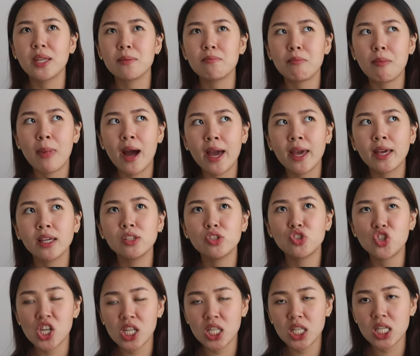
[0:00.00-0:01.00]
In my
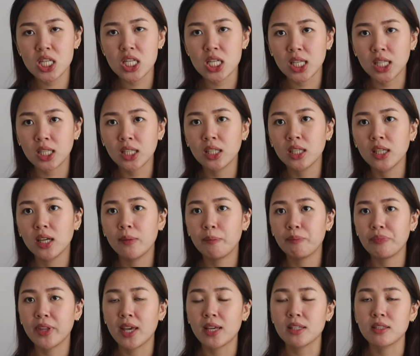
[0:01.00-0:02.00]
GTE
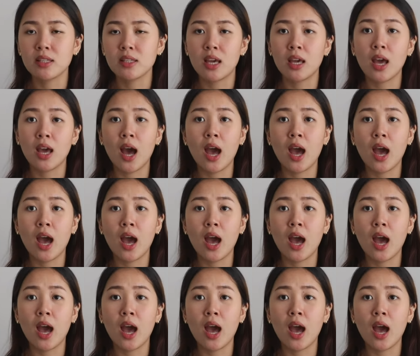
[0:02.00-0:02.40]
essay,